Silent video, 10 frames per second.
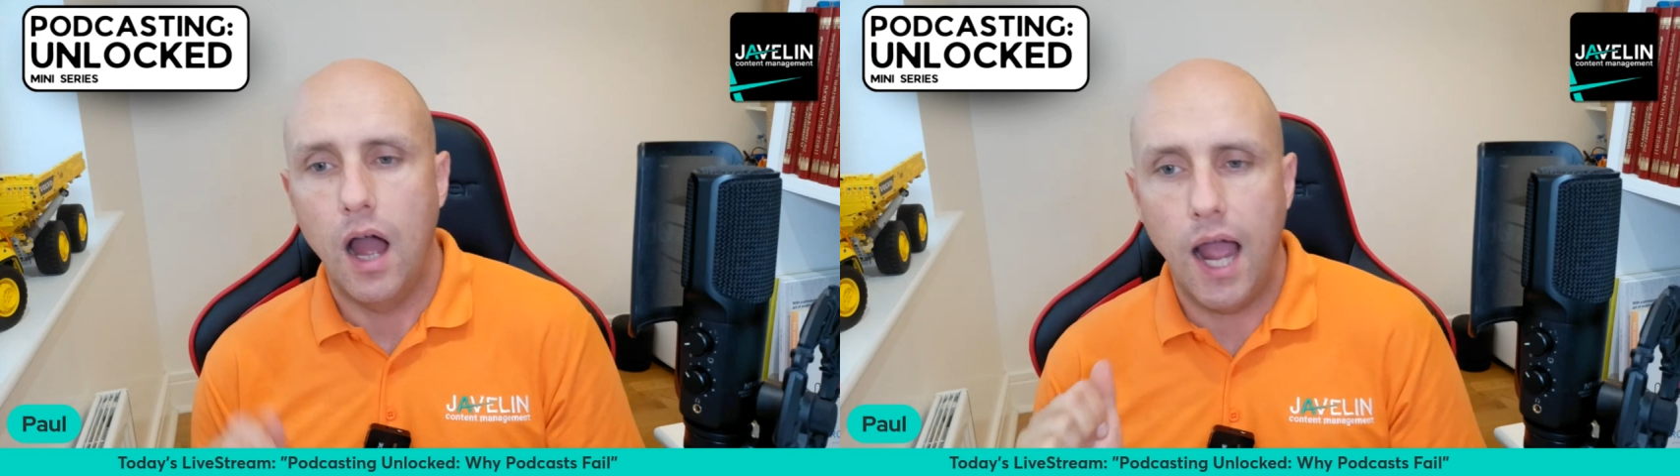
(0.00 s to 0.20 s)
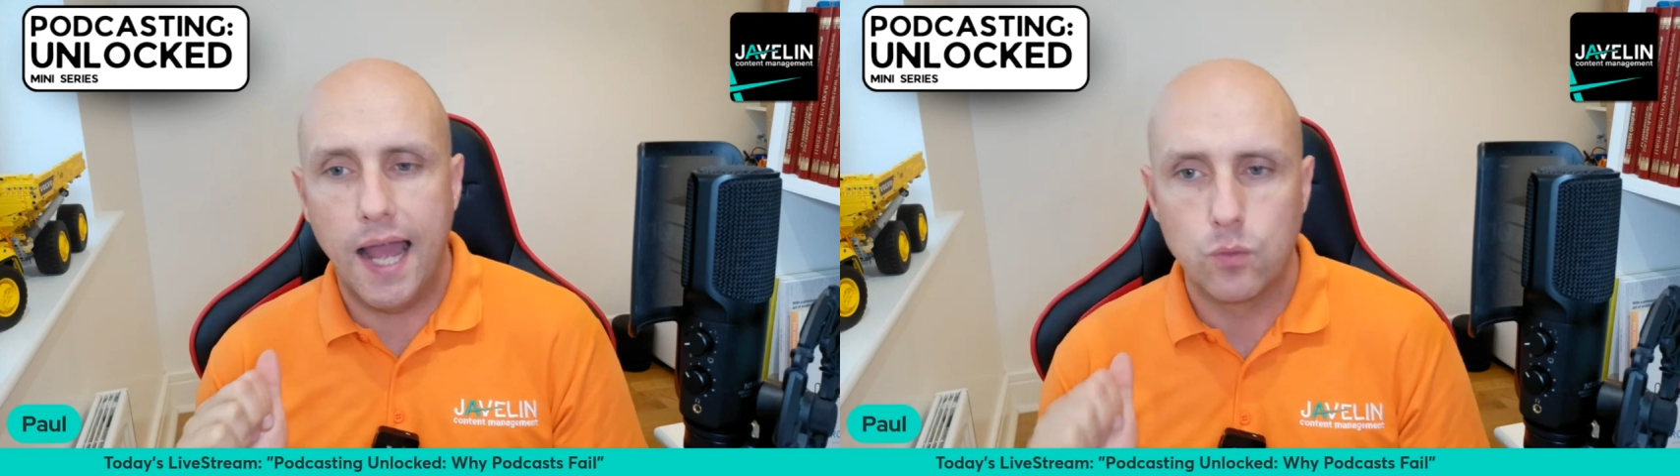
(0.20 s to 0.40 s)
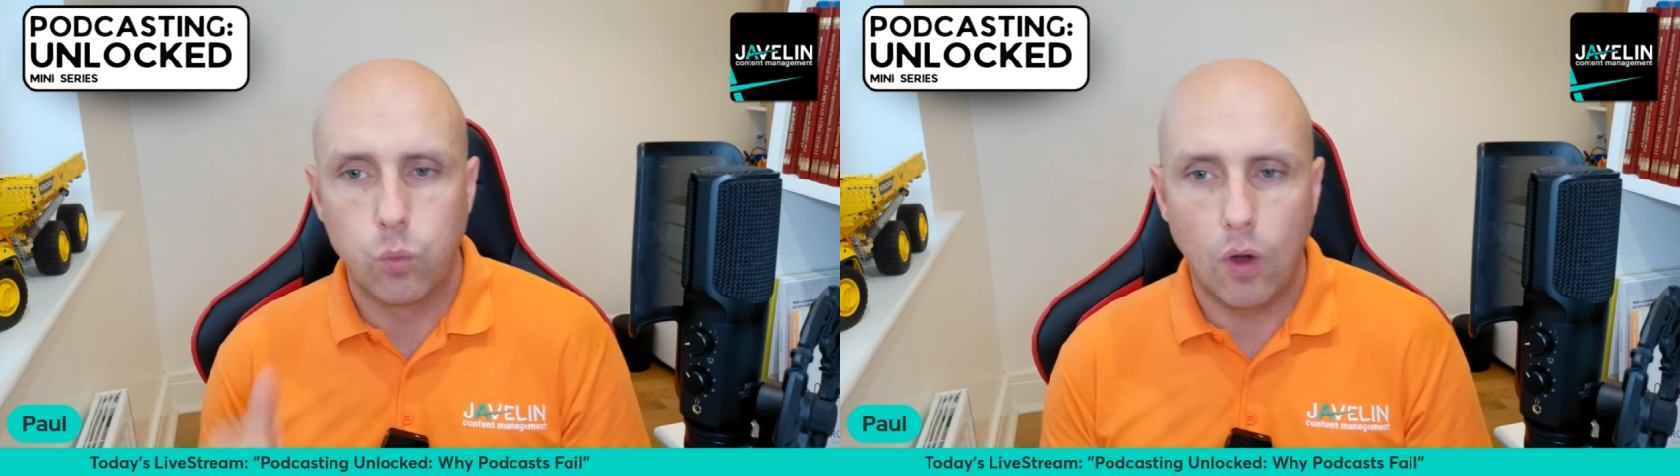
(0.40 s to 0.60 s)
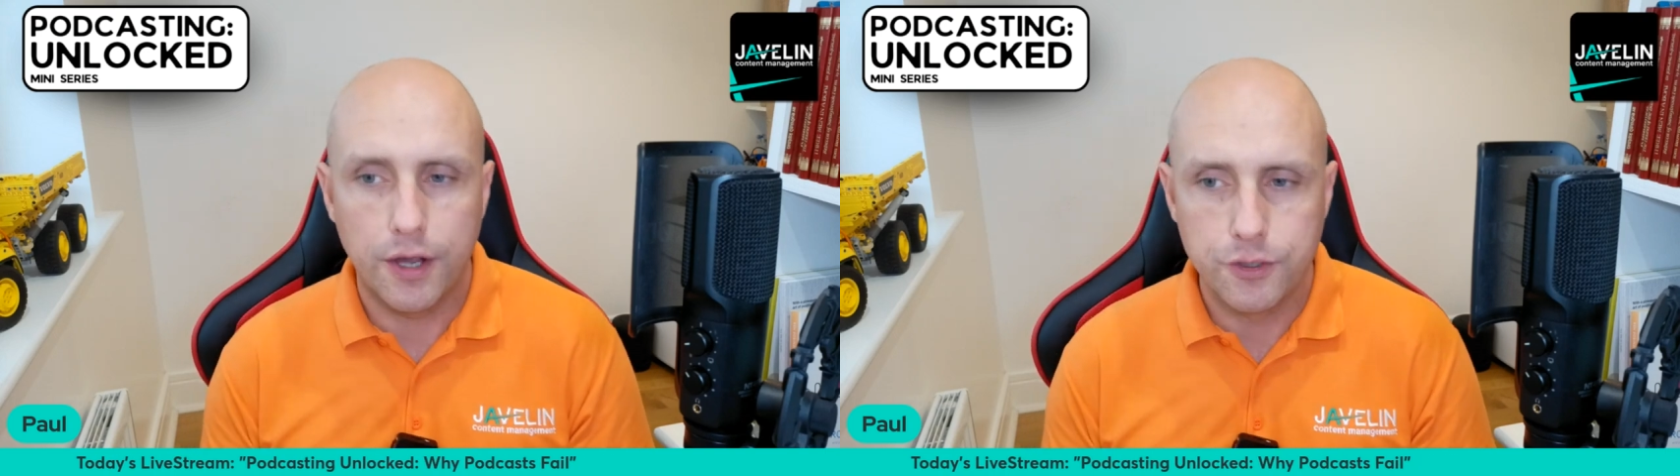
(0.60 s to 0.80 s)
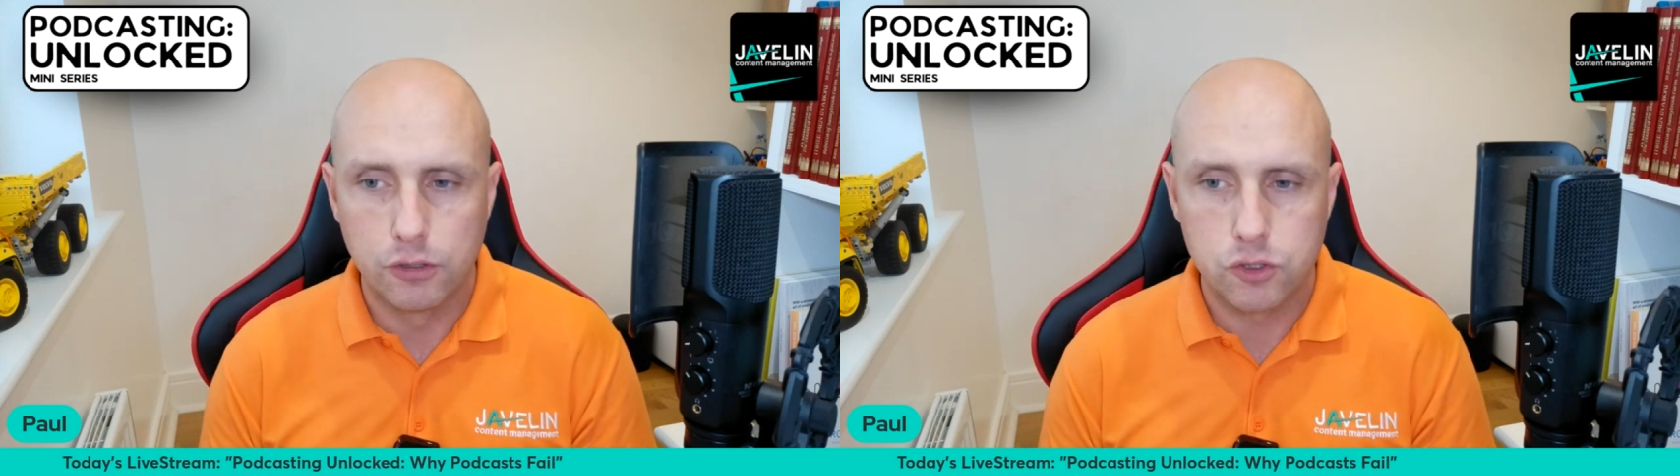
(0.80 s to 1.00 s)
And what I'd
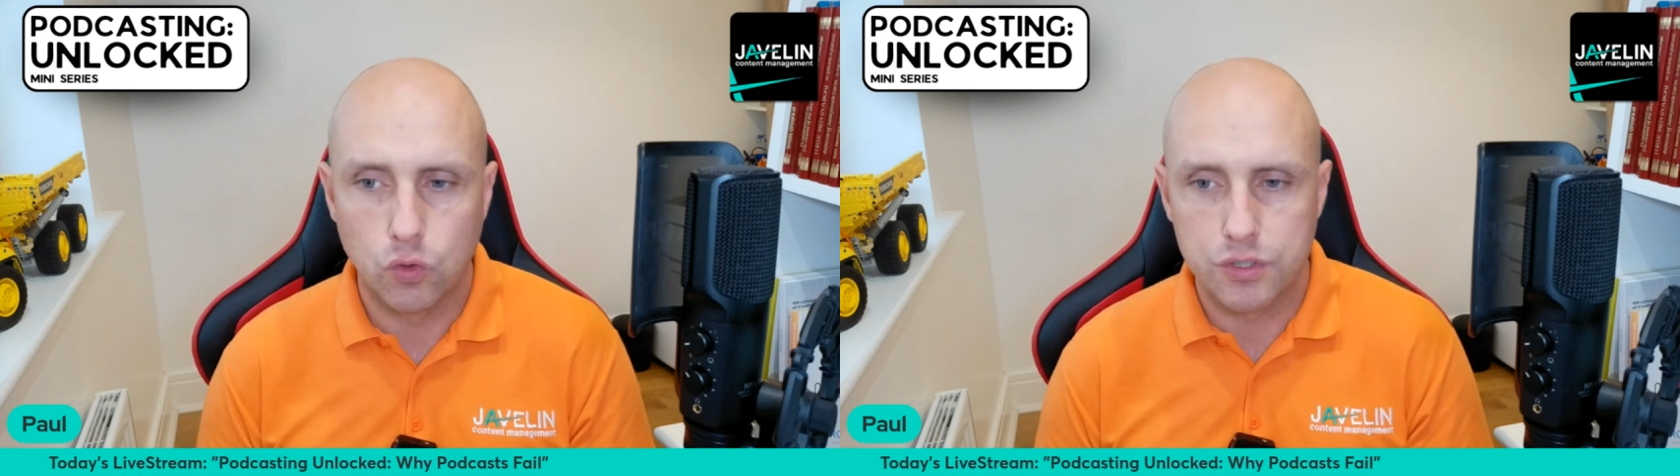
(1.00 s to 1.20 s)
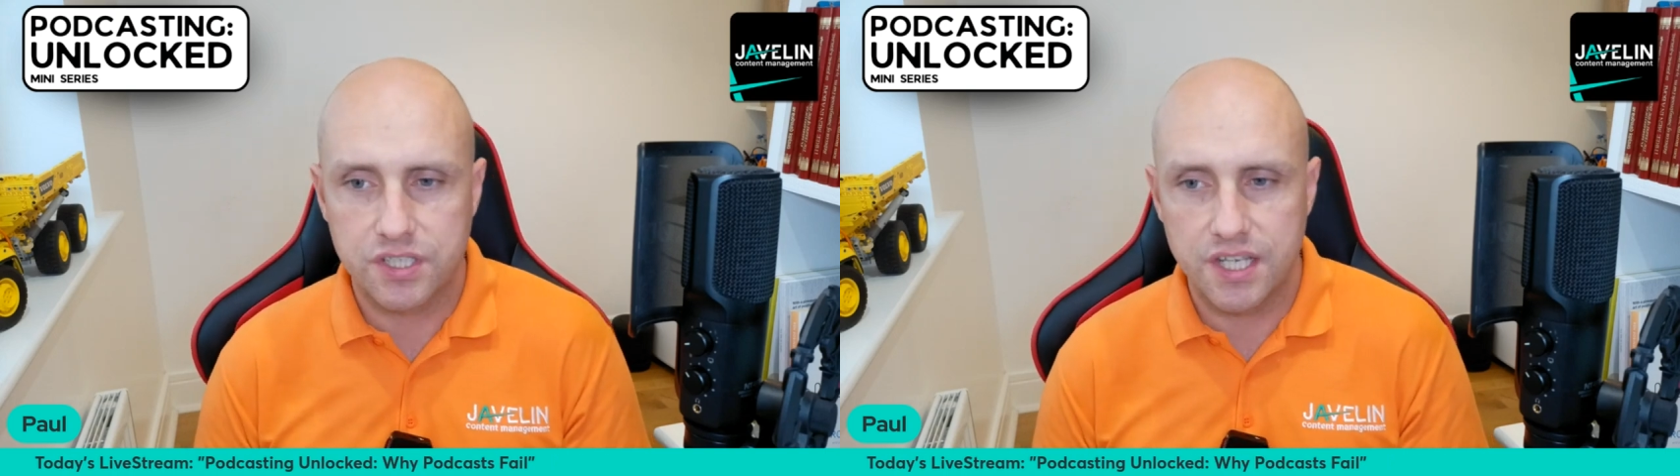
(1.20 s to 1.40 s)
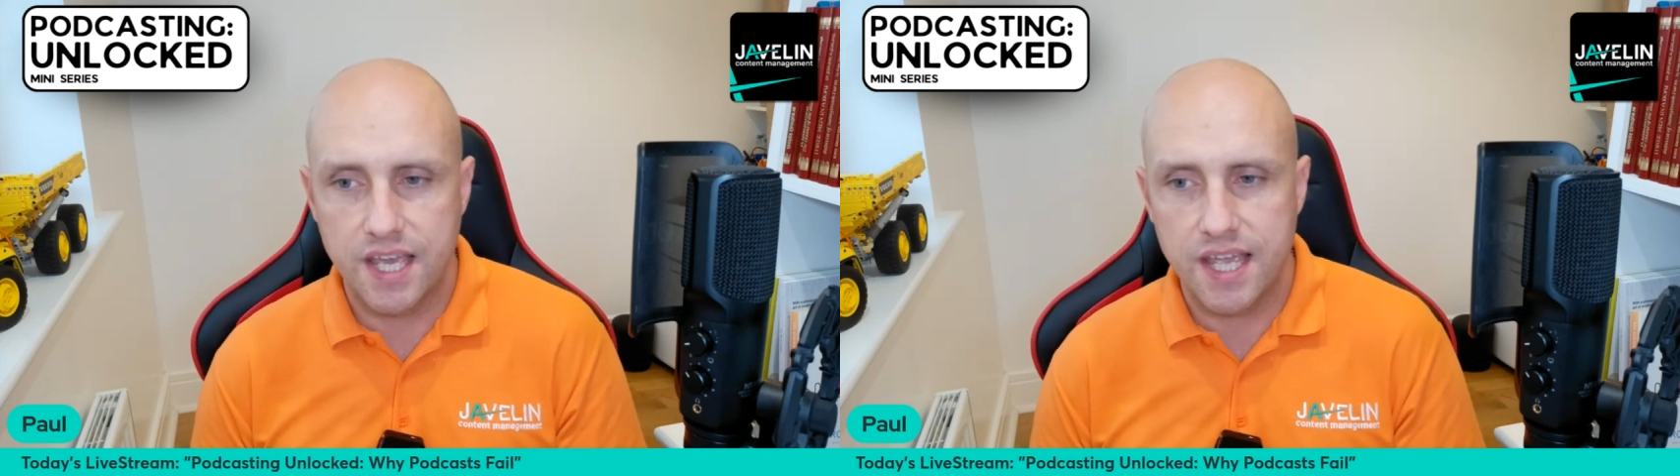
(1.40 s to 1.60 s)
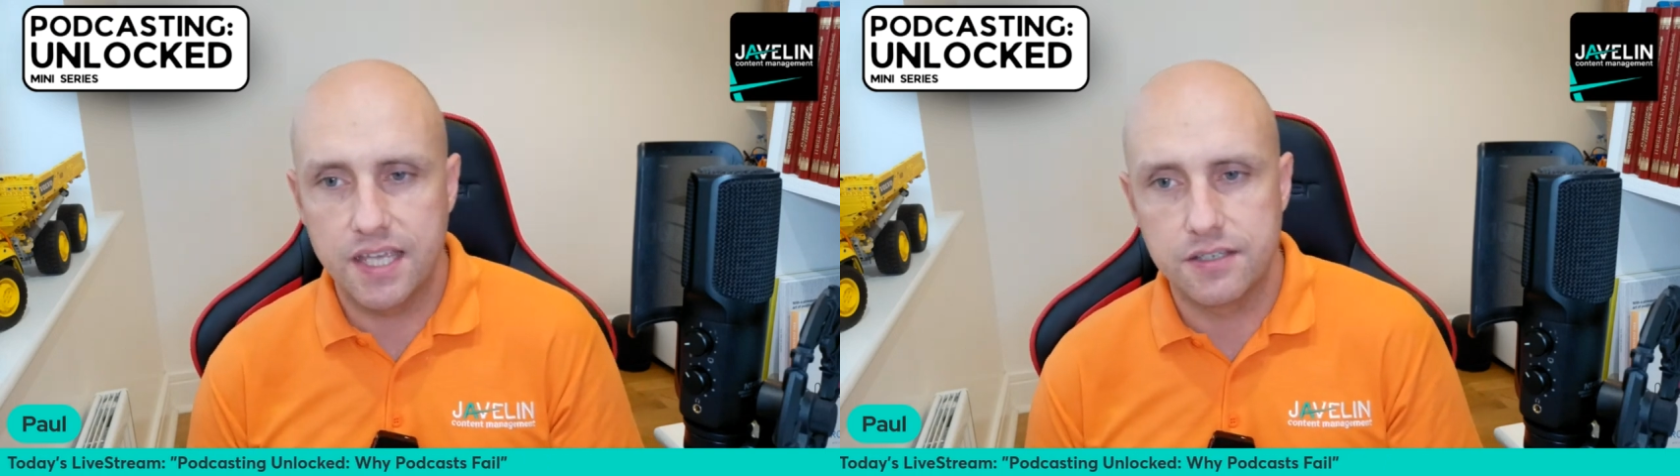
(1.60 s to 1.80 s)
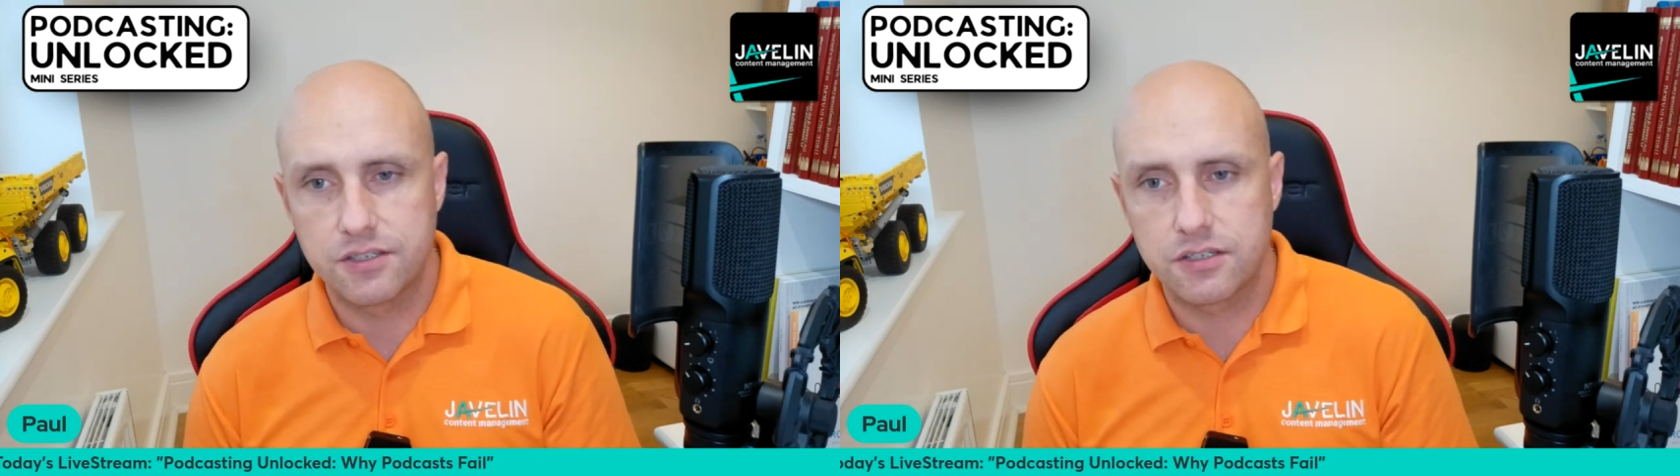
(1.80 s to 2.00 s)
also say
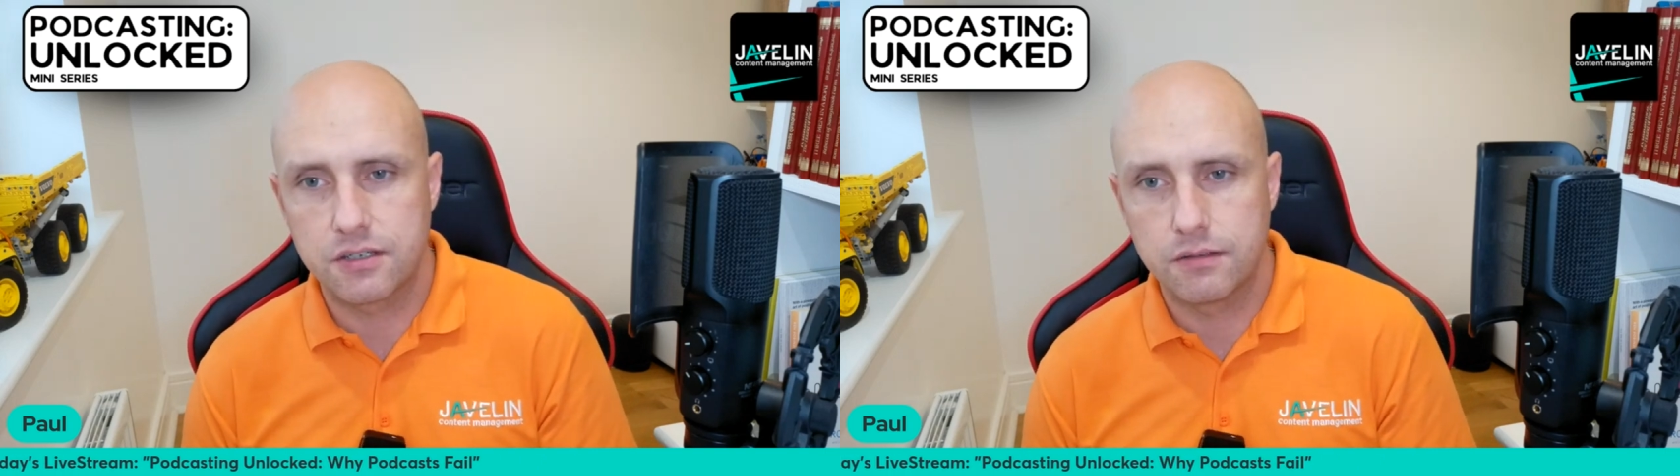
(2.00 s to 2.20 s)
is,